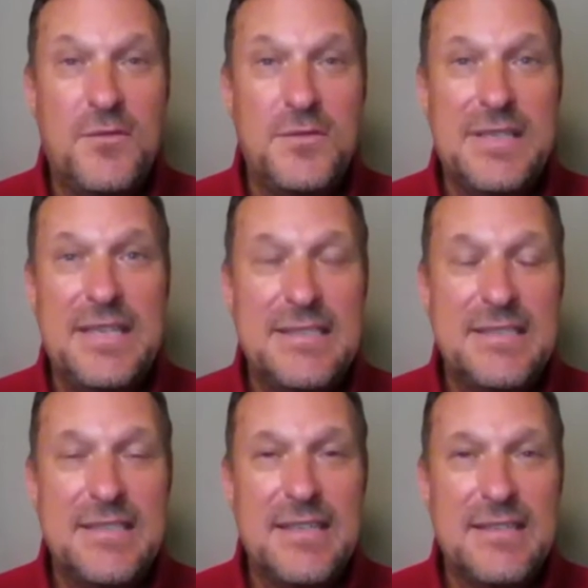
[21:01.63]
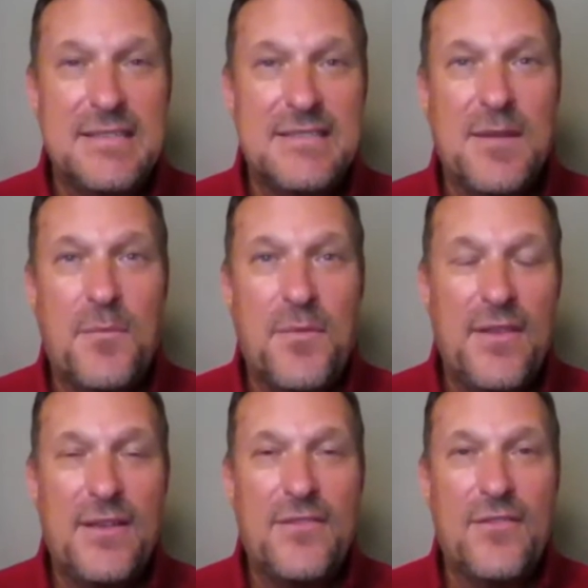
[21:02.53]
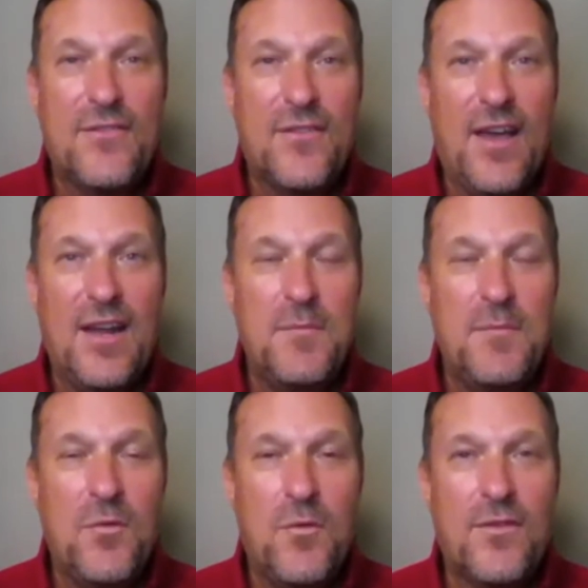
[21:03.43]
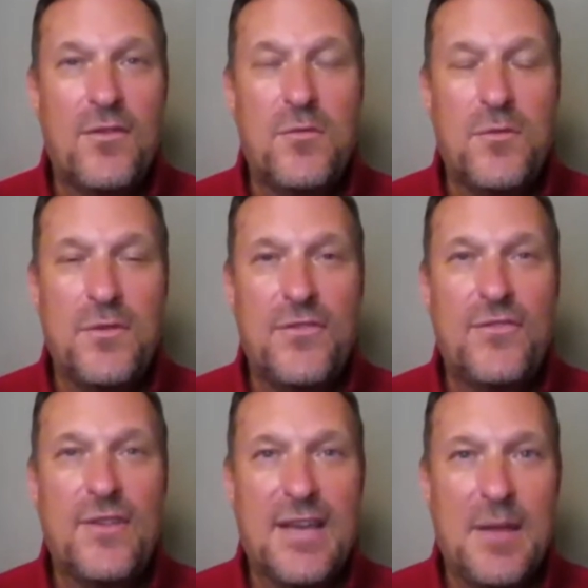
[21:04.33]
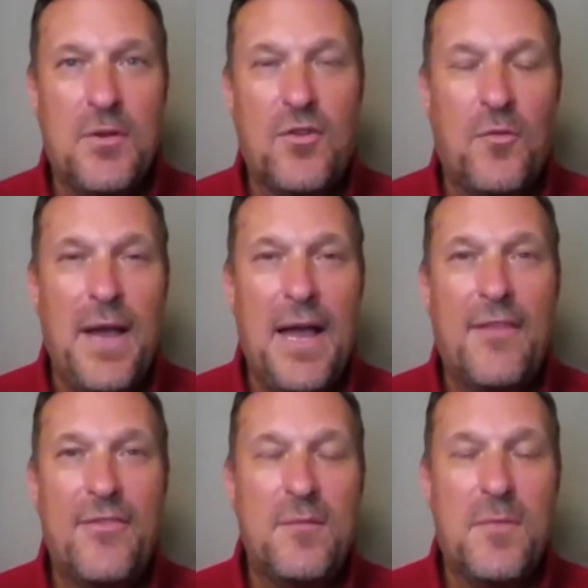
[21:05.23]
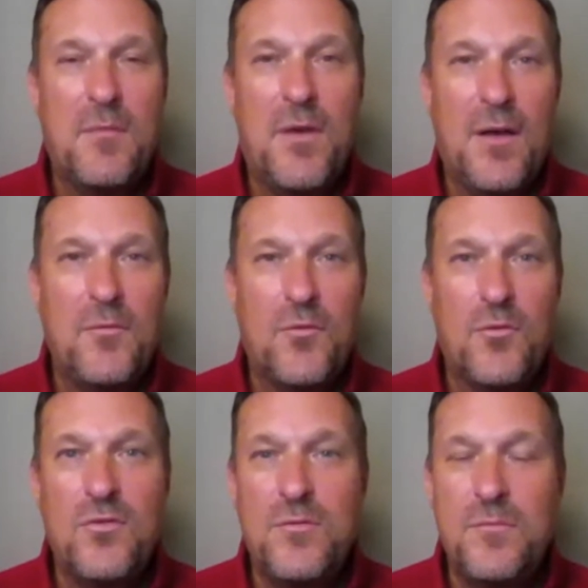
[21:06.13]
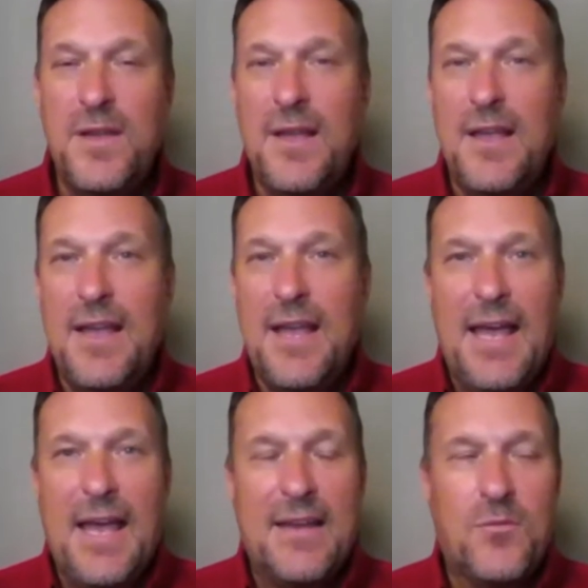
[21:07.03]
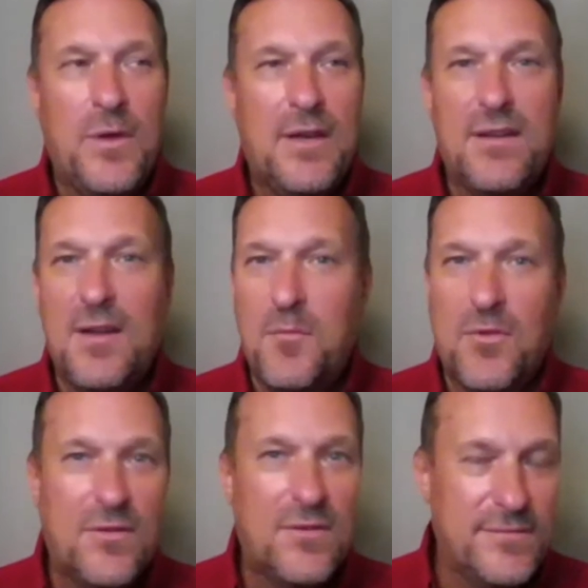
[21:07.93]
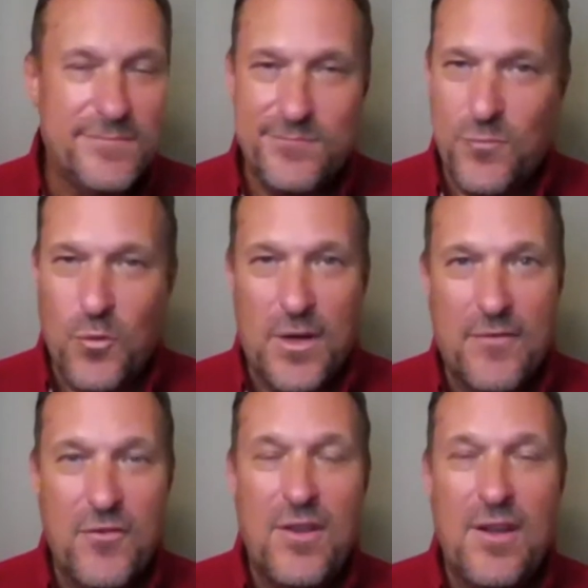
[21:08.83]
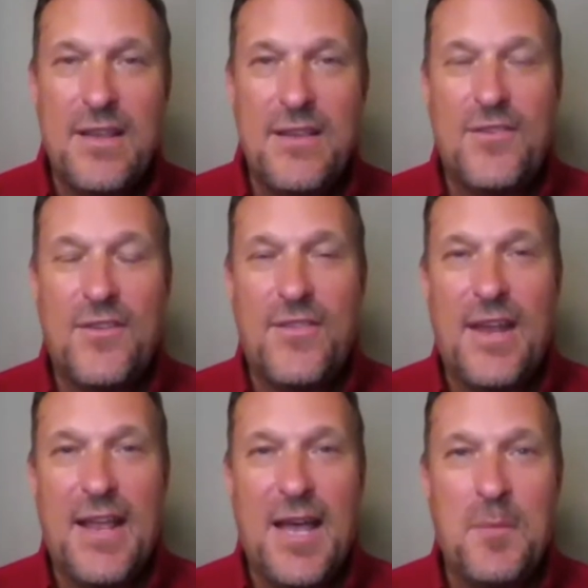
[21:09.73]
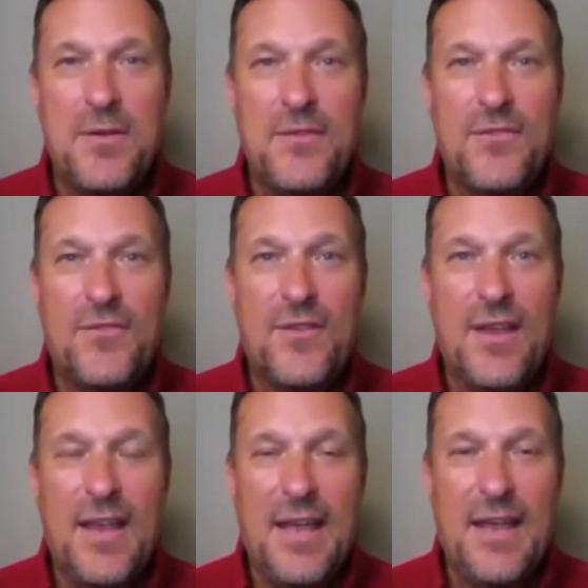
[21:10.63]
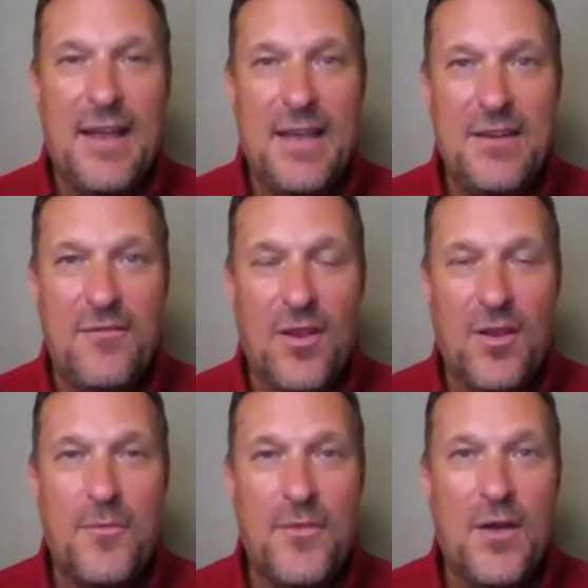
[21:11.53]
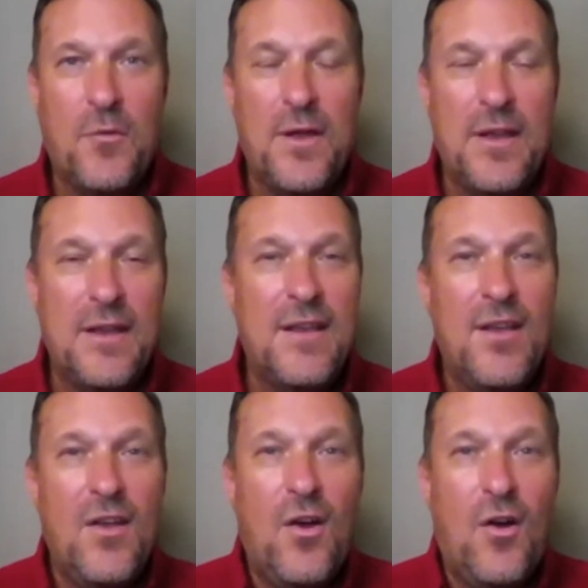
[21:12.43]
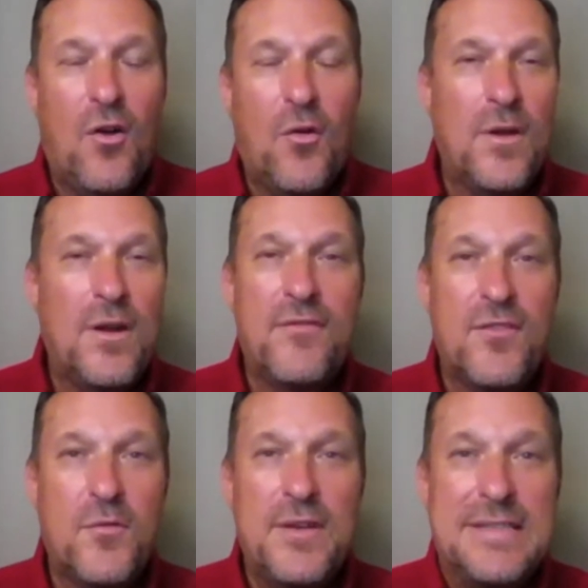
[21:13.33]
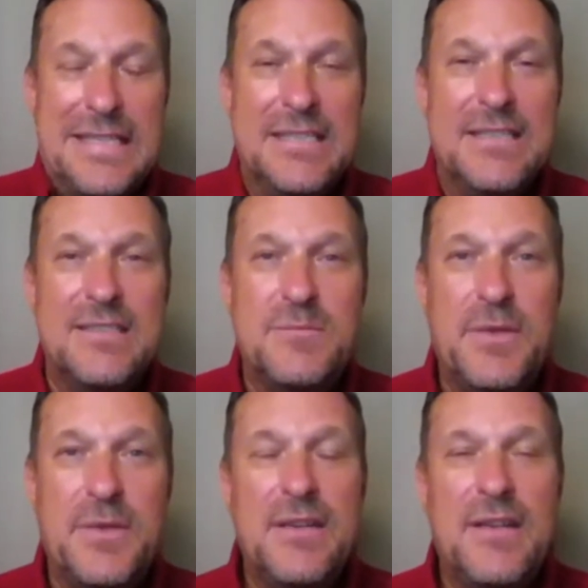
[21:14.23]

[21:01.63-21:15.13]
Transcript: was an instinct. It's something that's inside of me, whether it was a chemical bath in my mom's womb at week number, whatever it is that happens, and I develop that way, or whatever the reason is. But